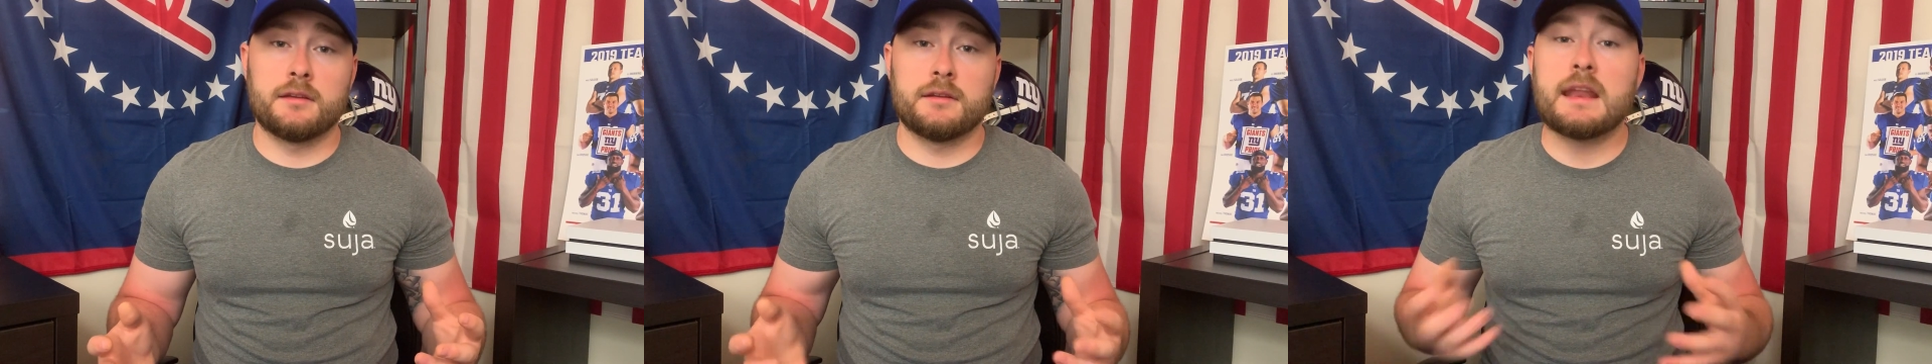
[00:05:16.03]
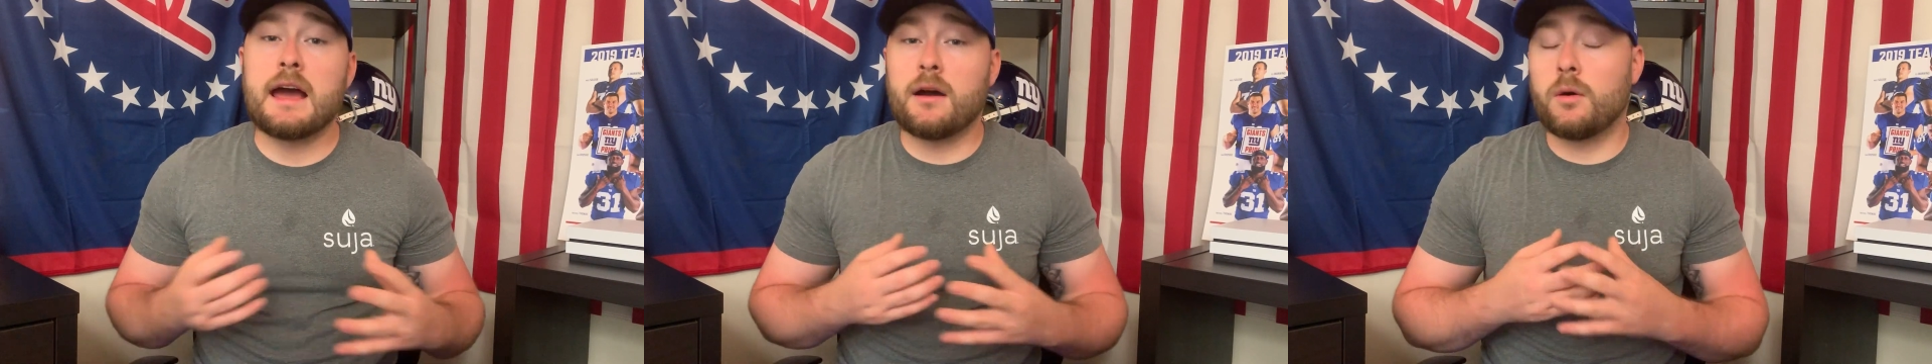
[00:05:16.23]

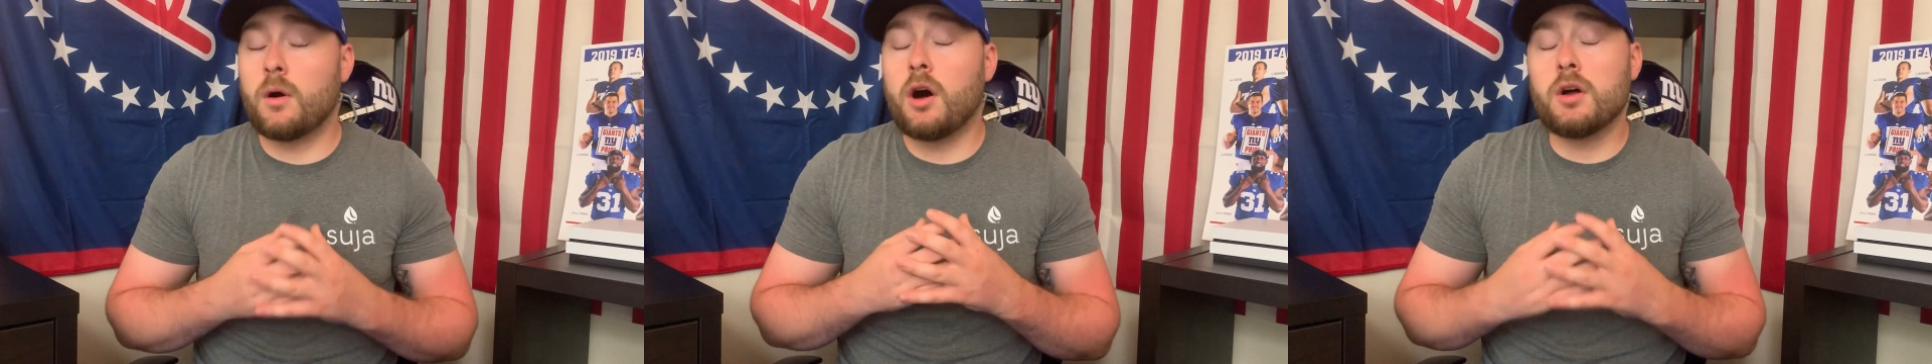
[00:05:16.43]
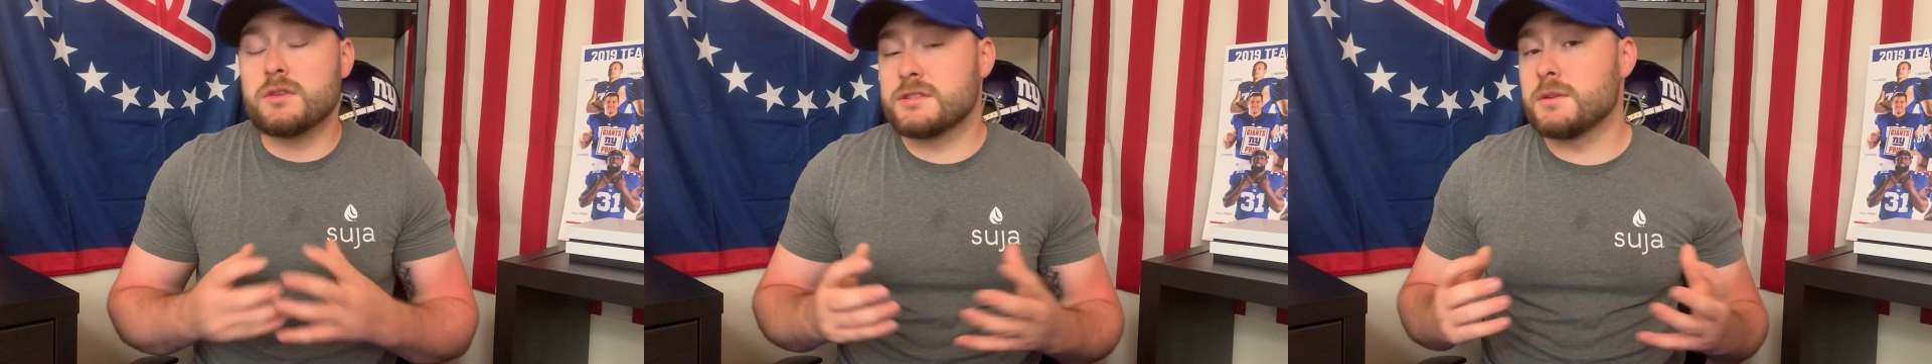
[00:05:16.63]
Now,
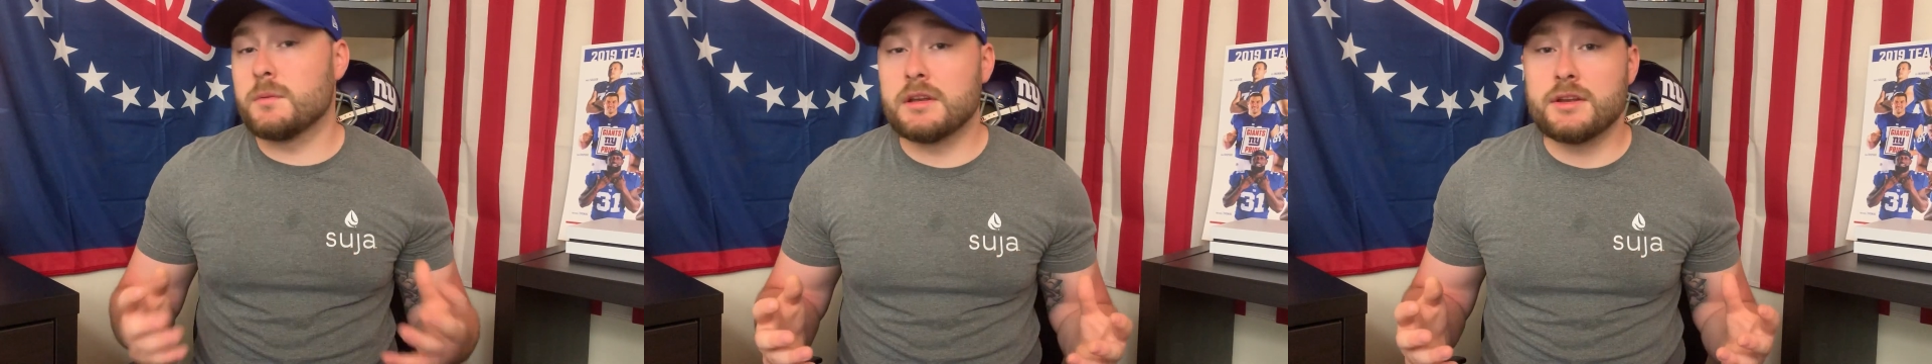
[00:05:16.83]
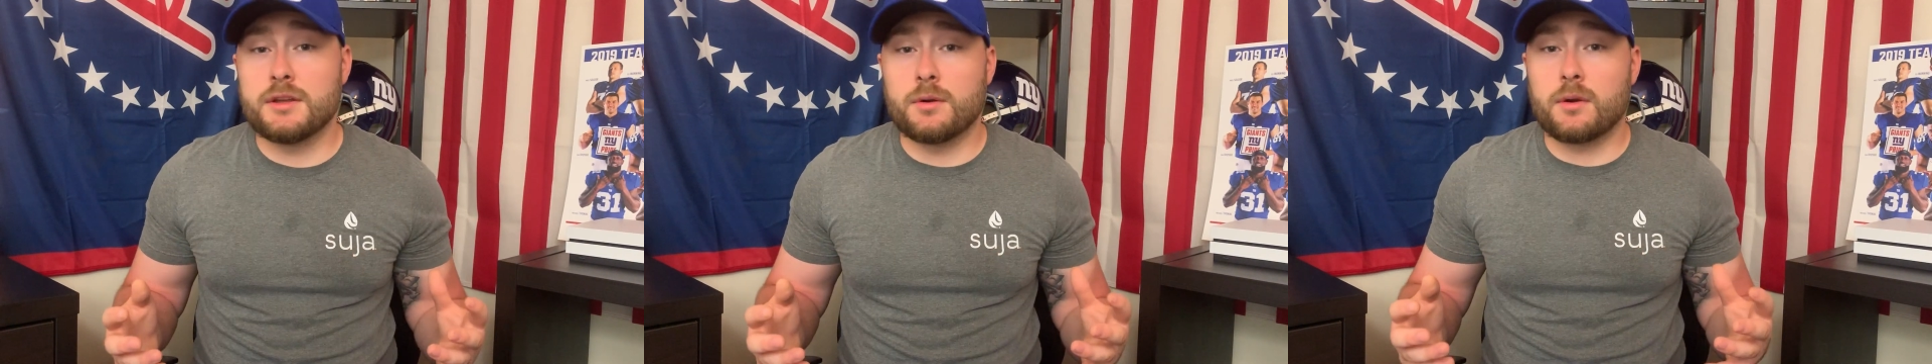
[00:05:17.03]
also
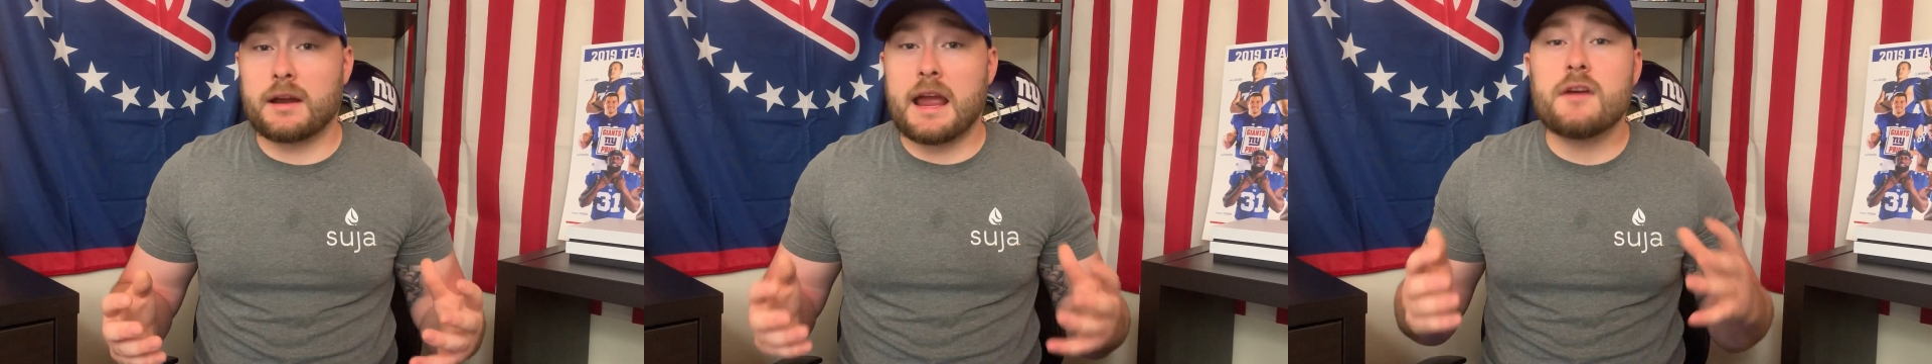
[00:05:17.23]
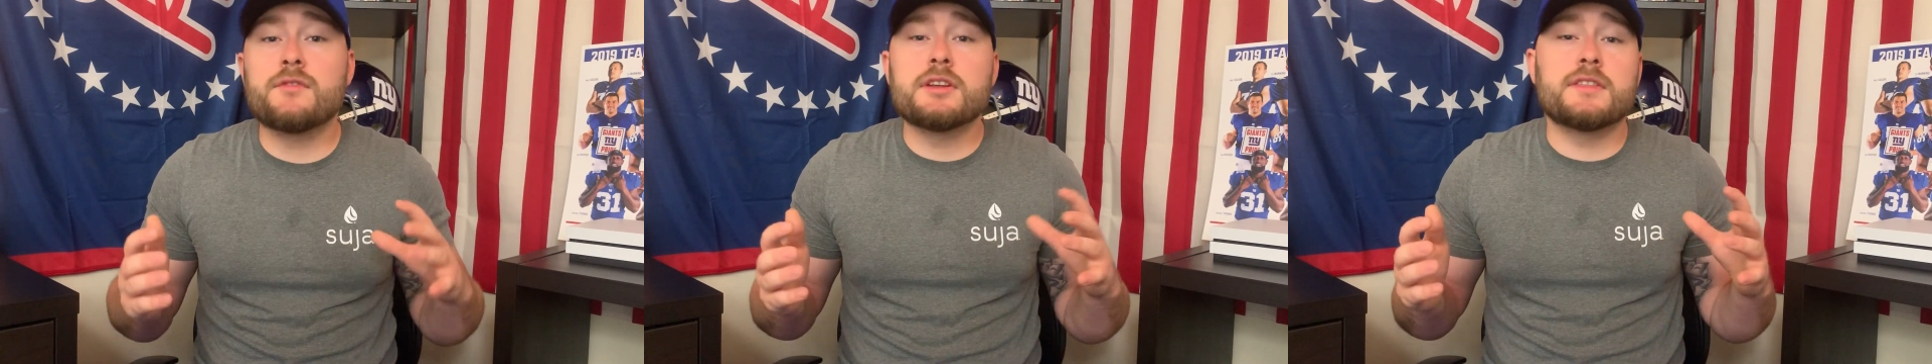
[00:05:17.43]
in New York,
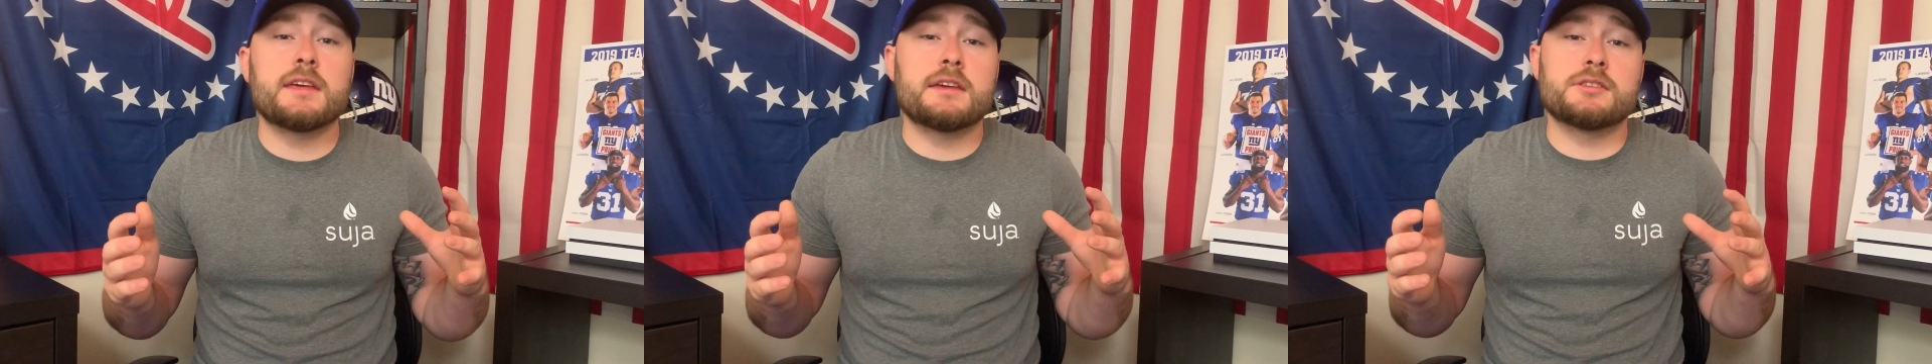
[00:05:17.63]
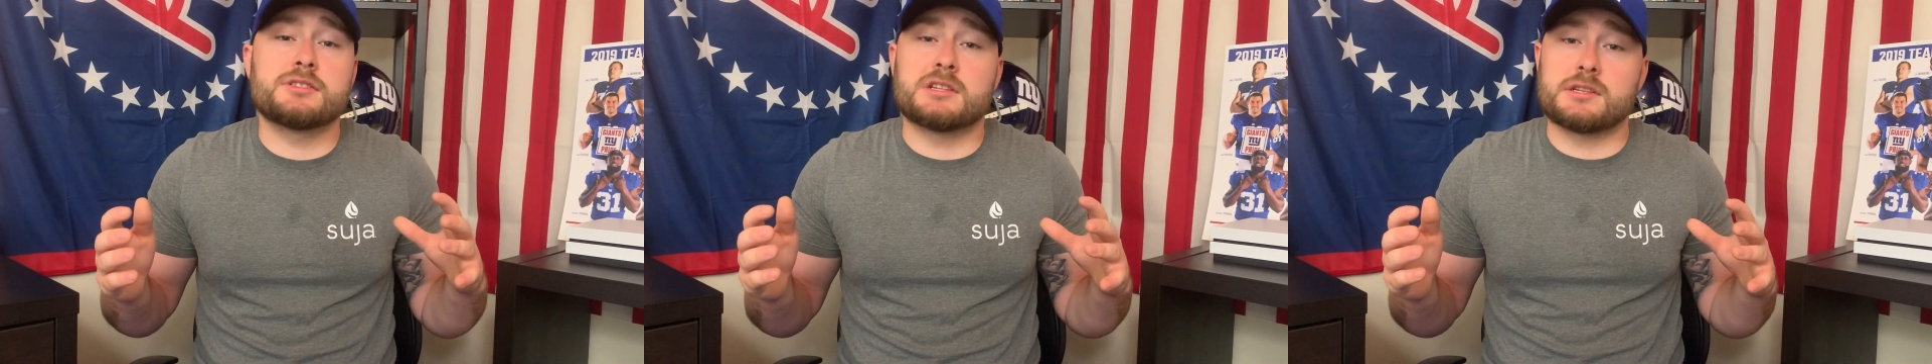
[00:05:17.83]

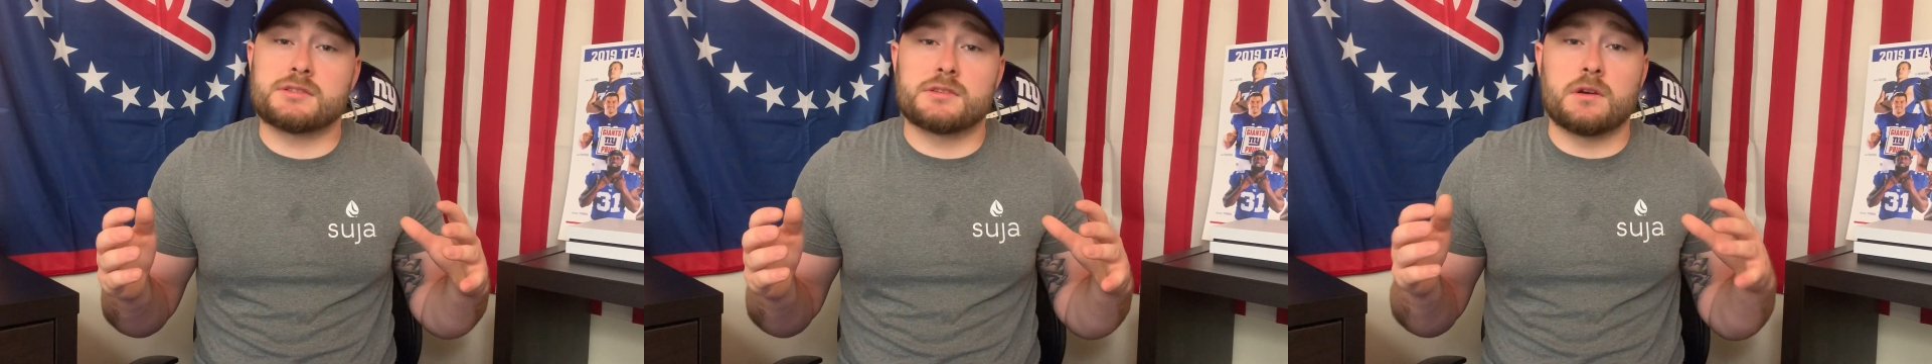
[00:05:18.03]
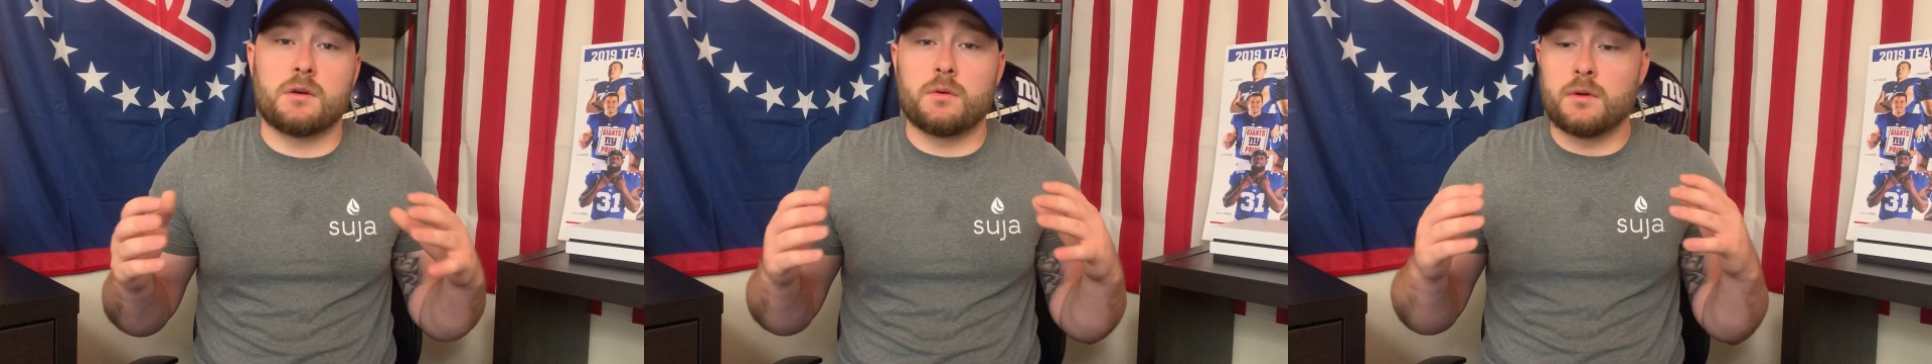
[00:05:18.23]
everything is just
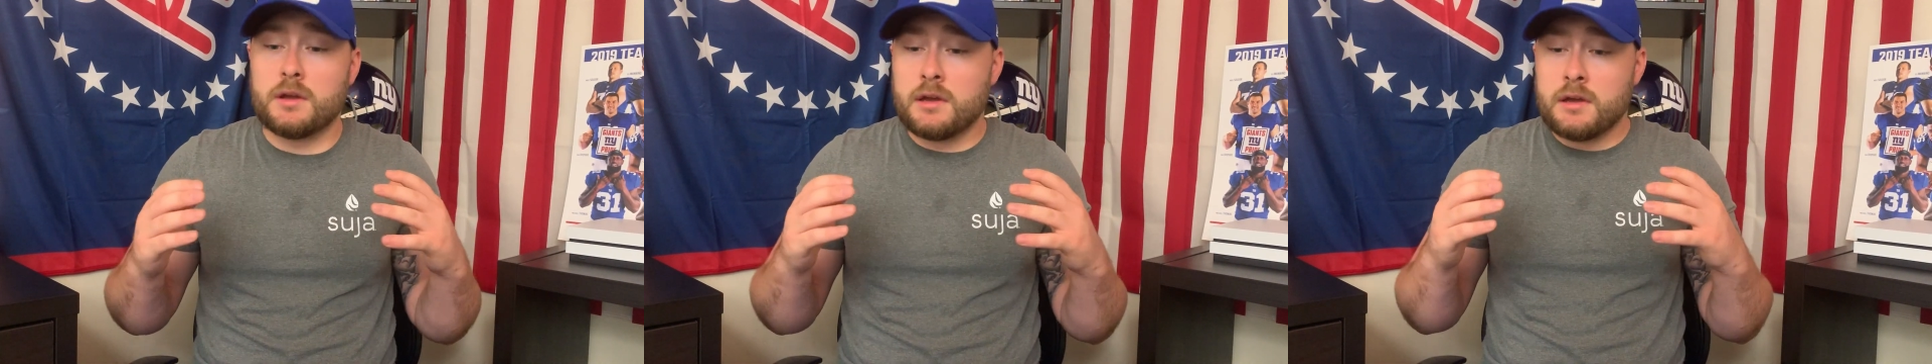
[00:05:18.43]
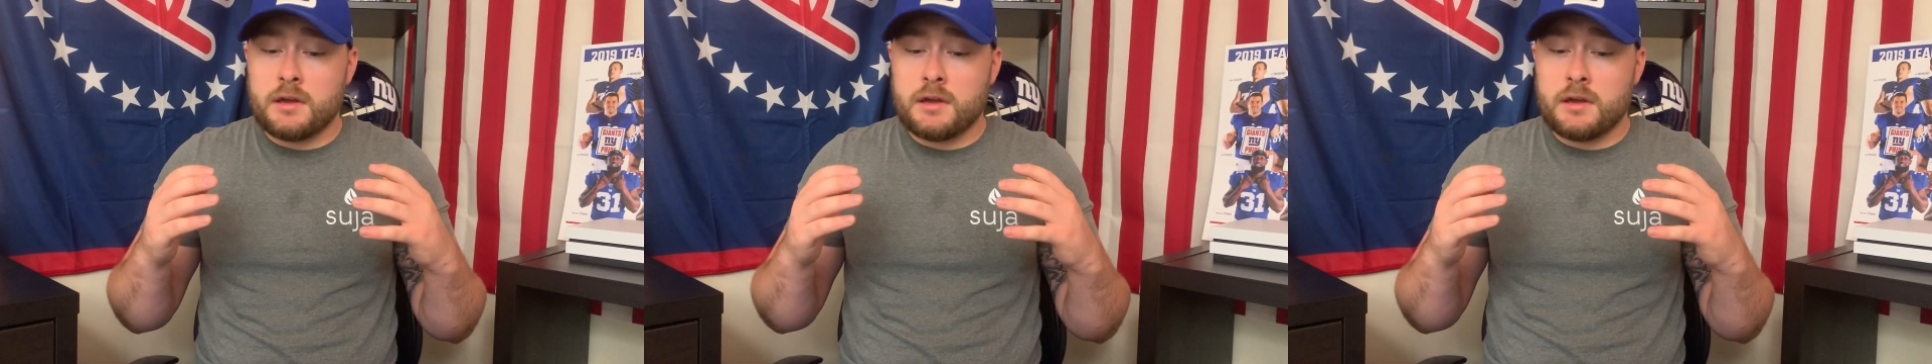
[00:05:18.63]
so